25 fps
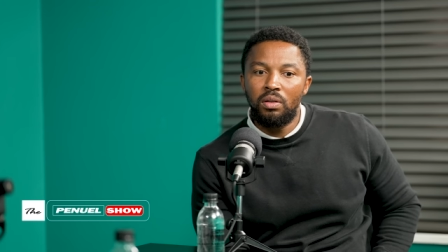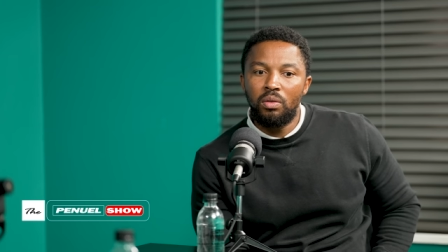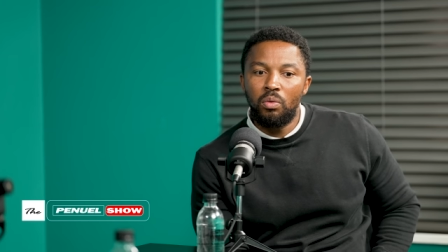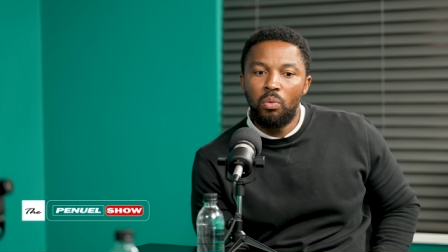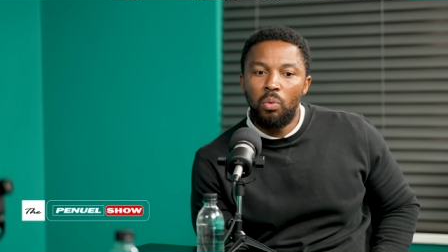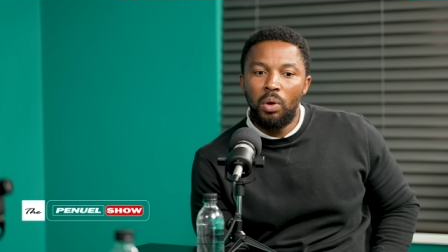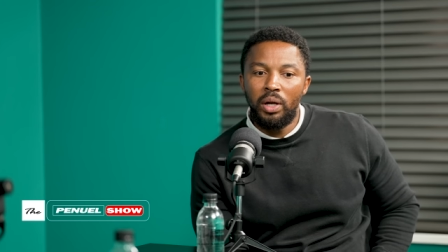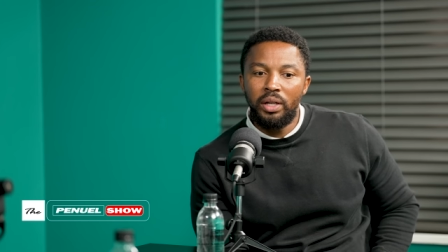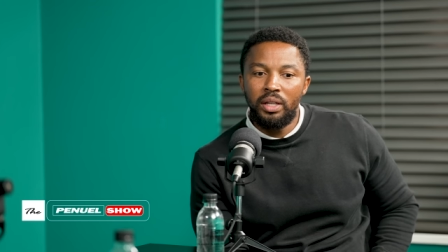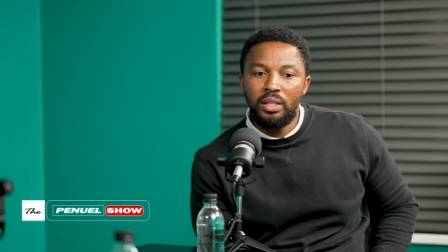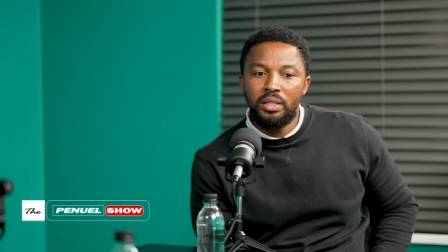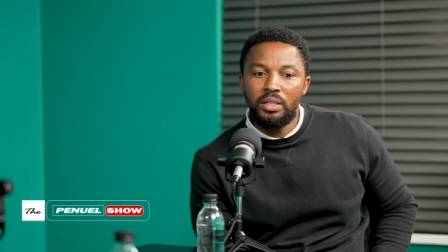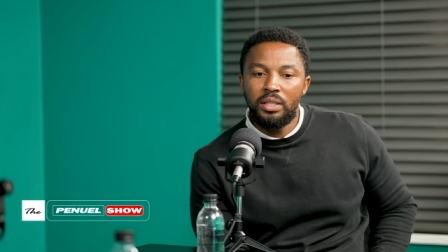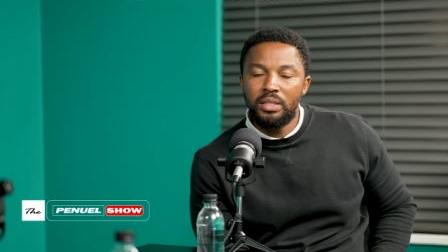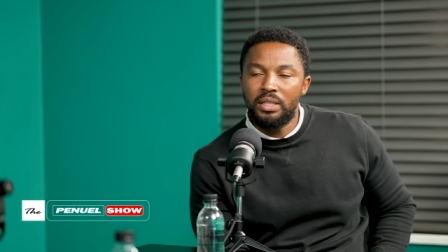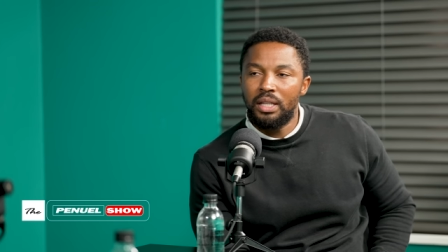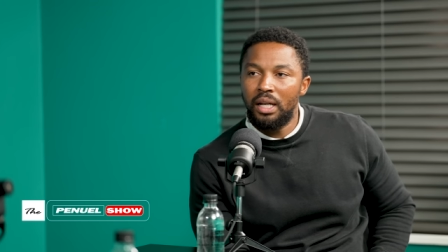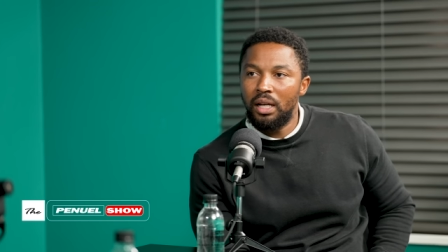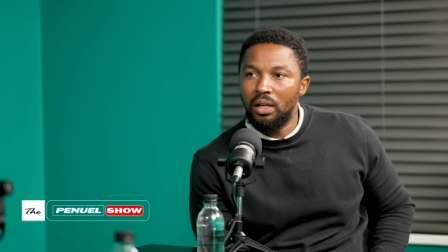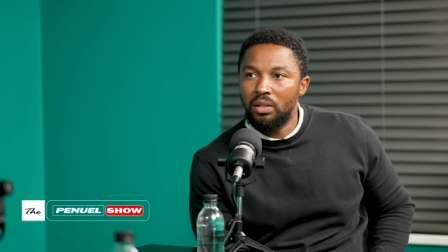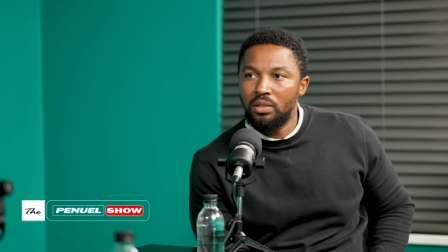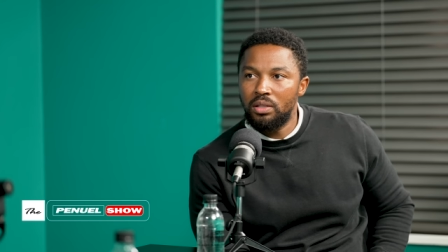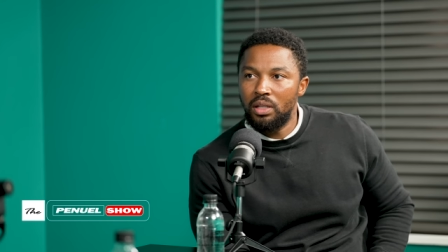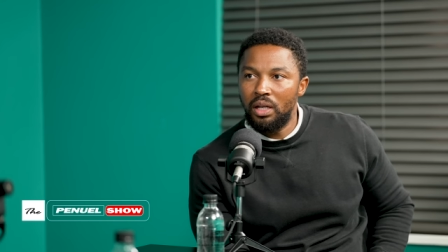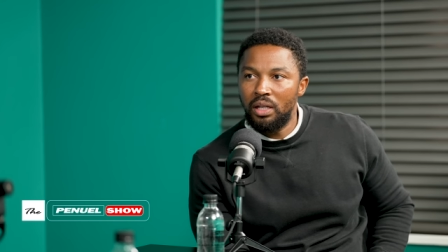what is a
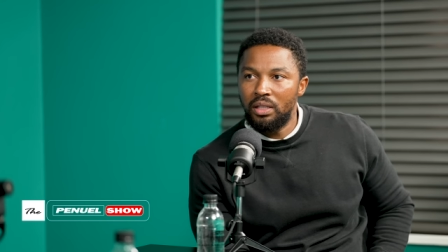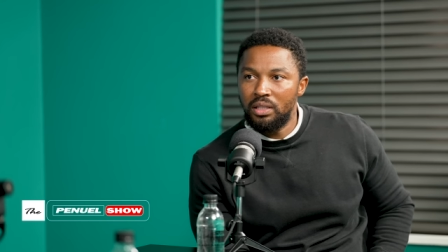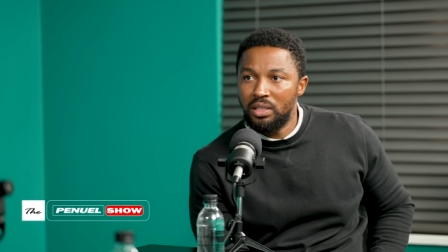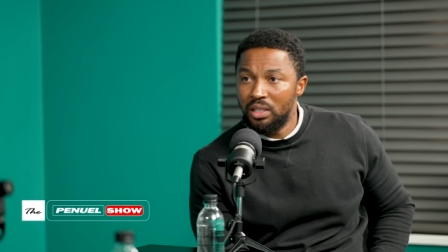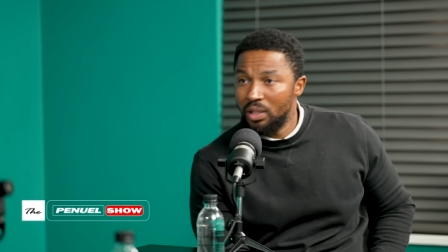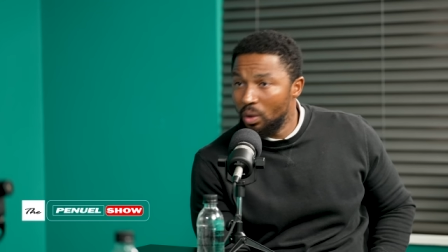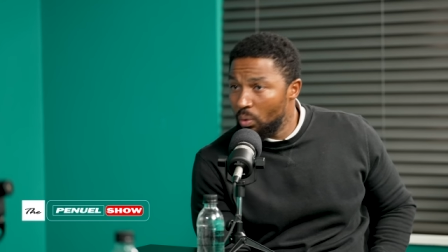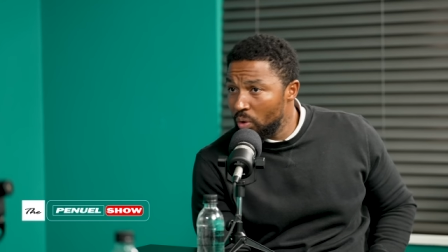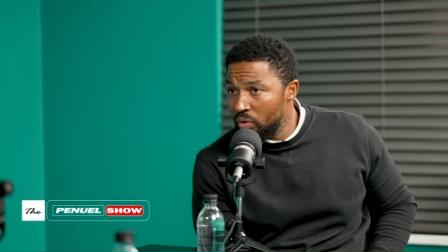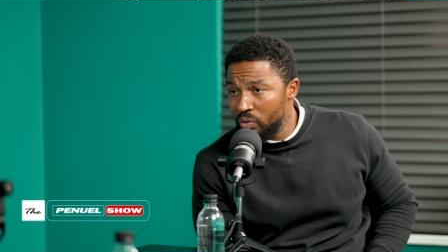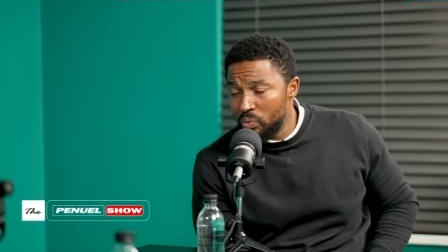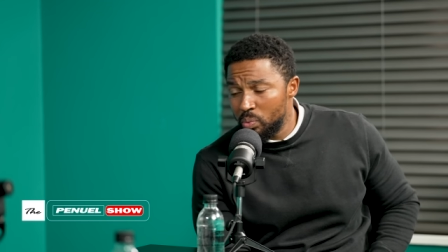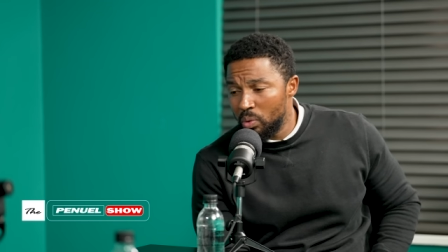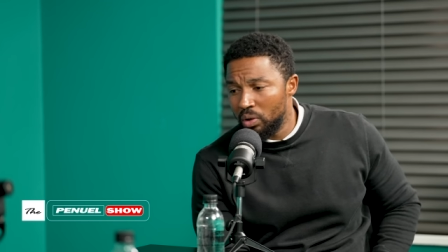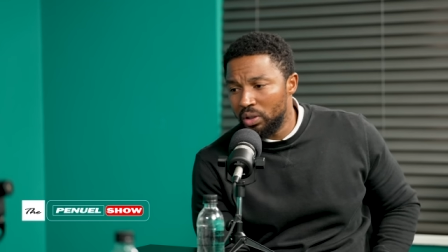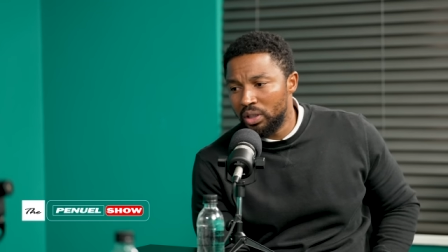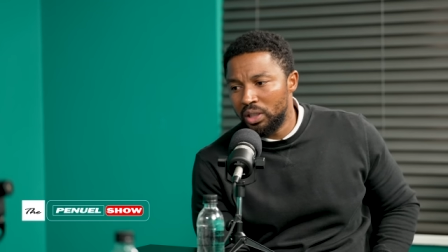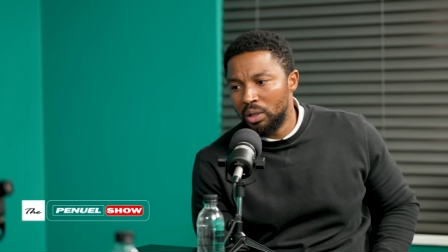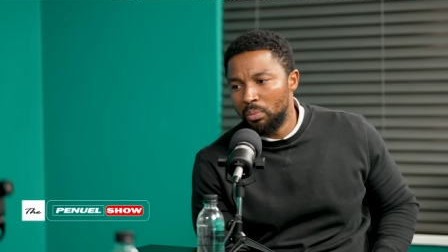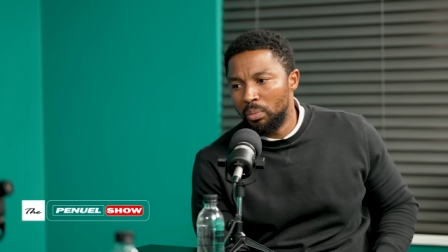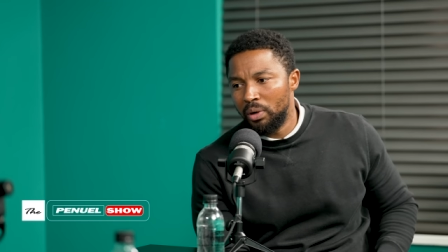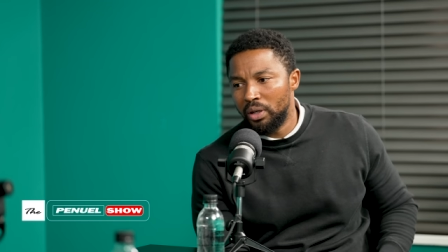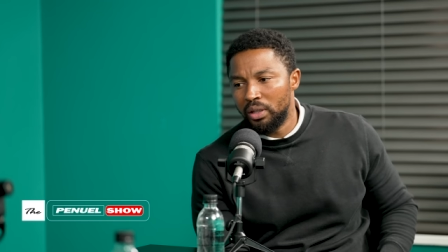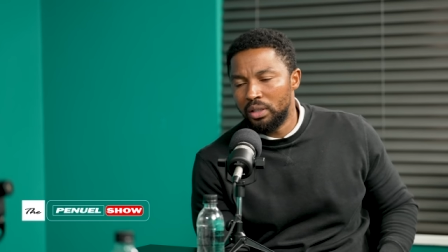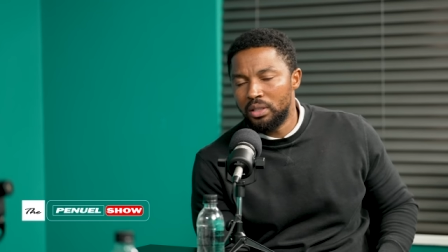sellout. And Tina, we've
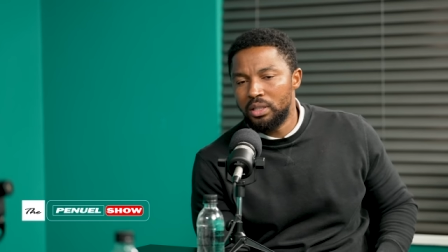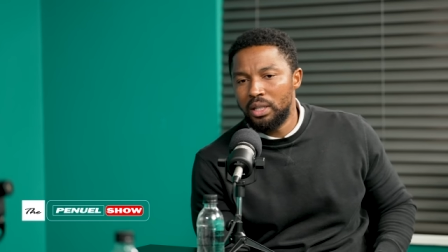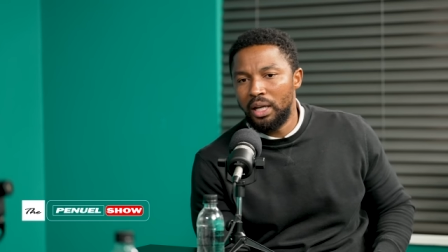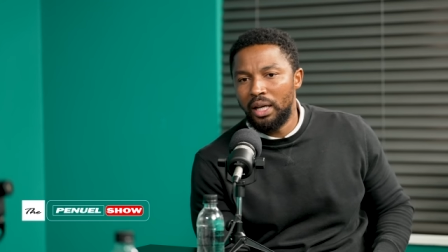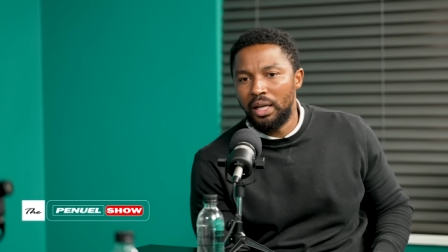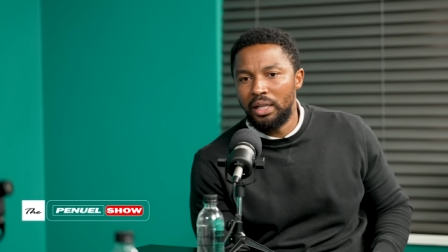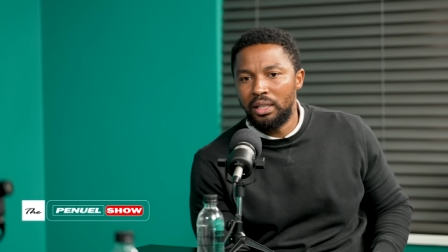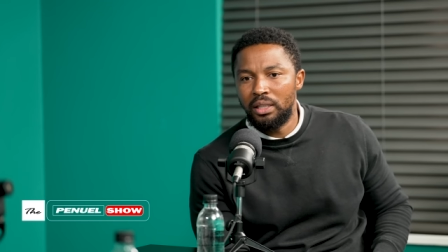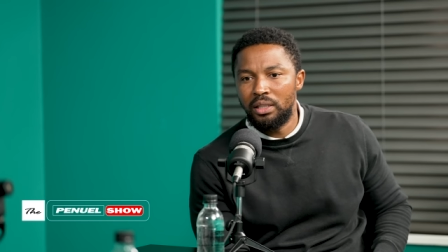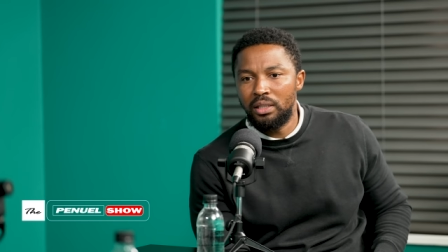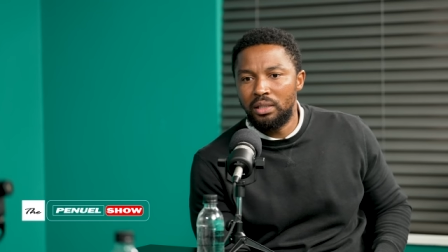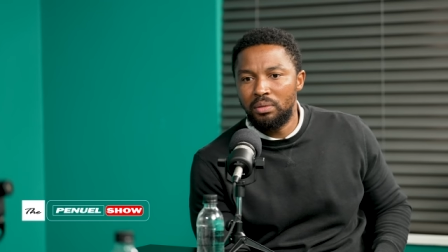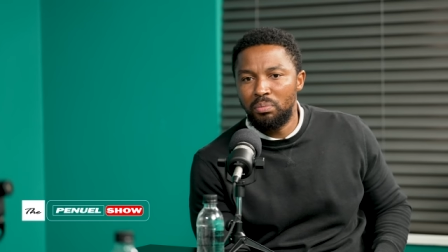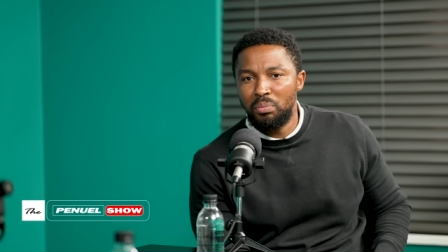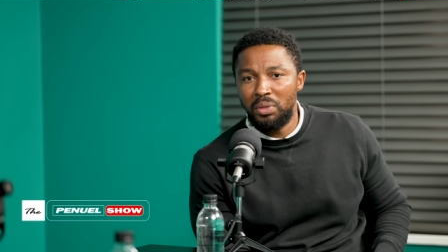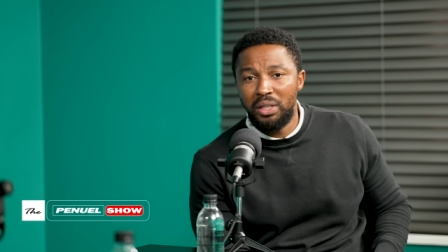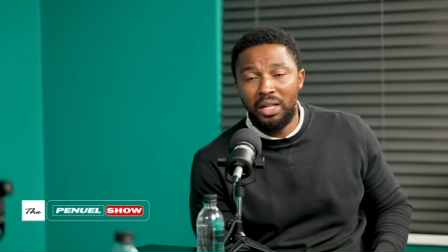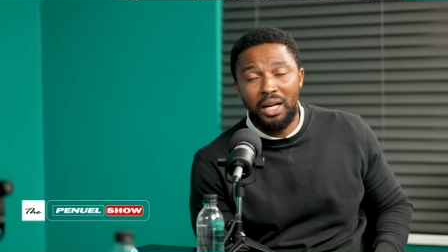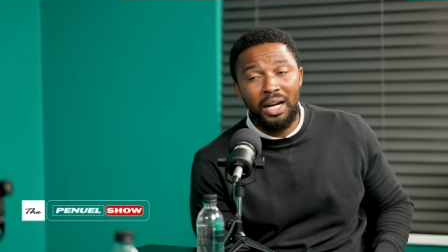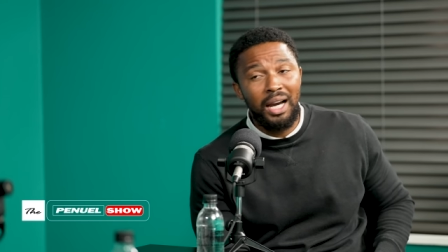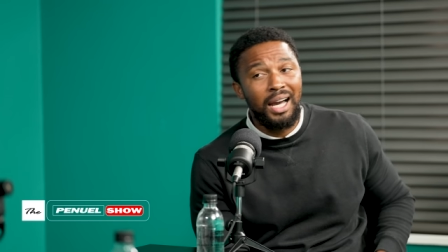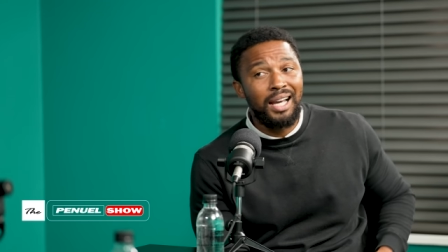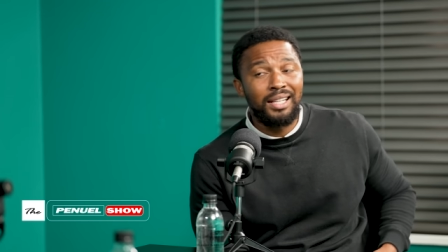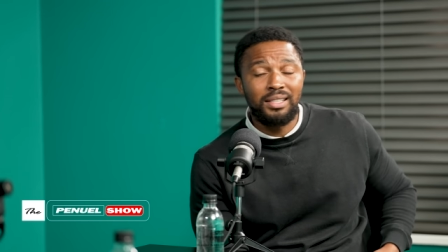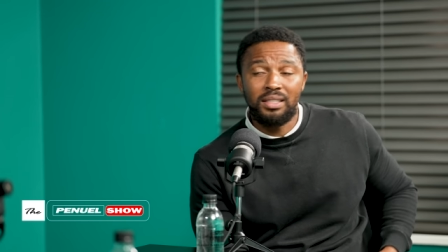spoken about it. And
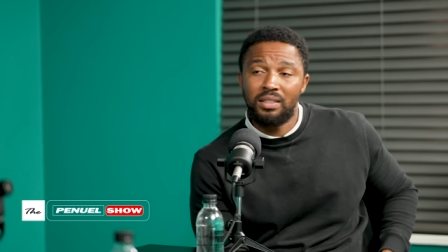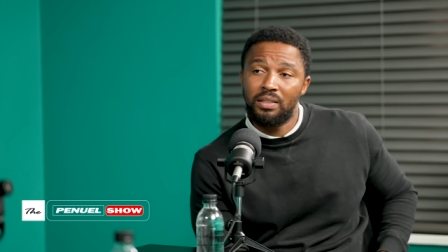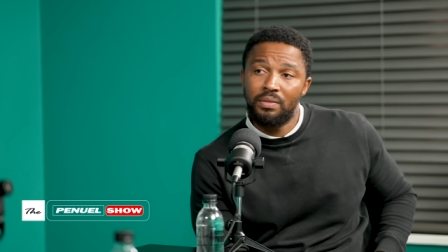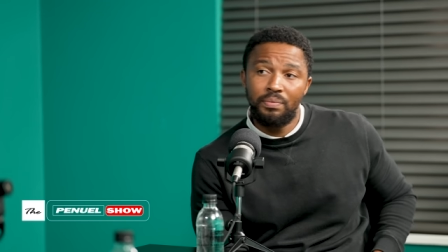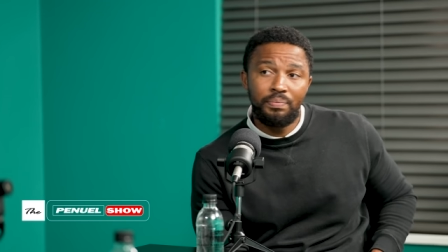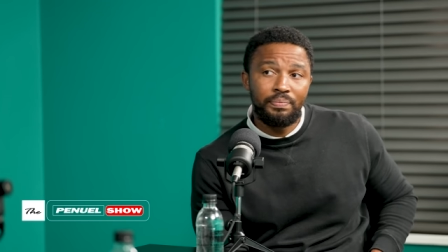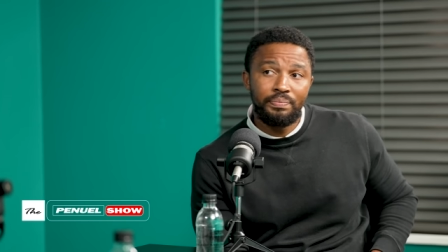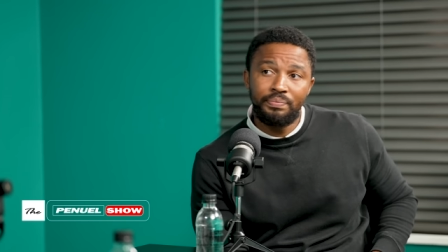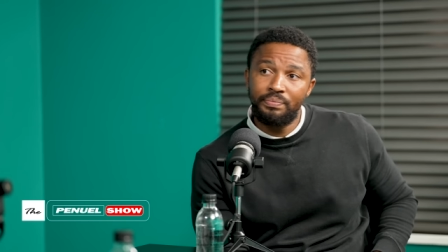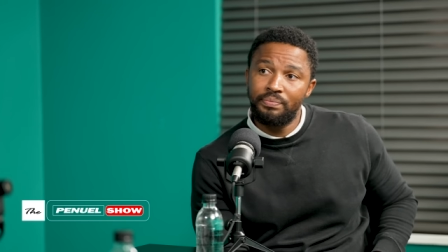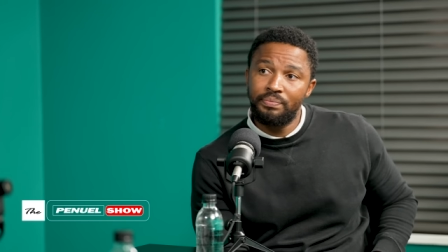Minangas.